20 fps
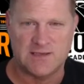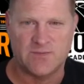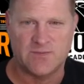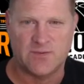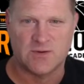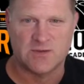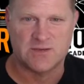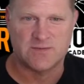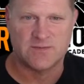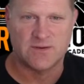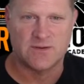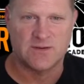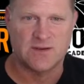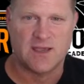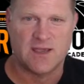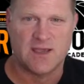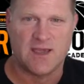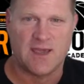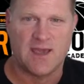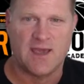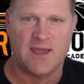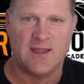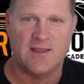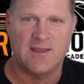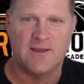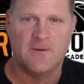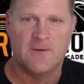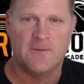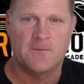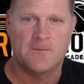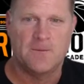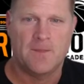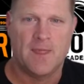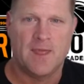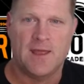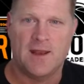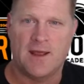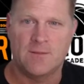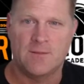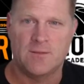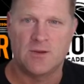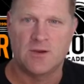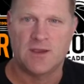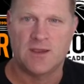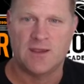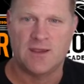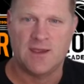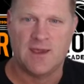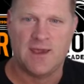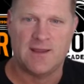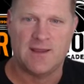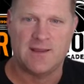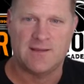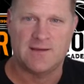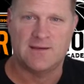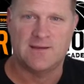supposed to be looking at, and I'm looking at